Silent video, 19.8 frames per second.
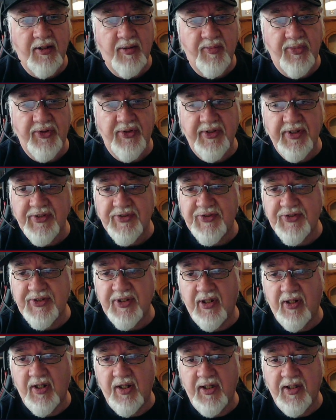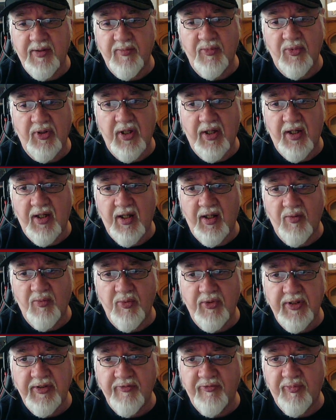but this time
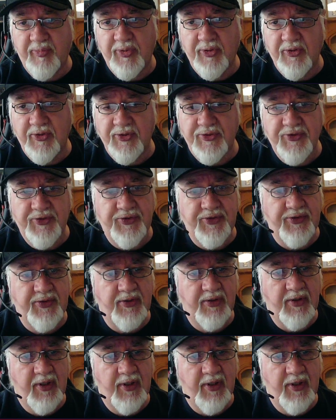we've put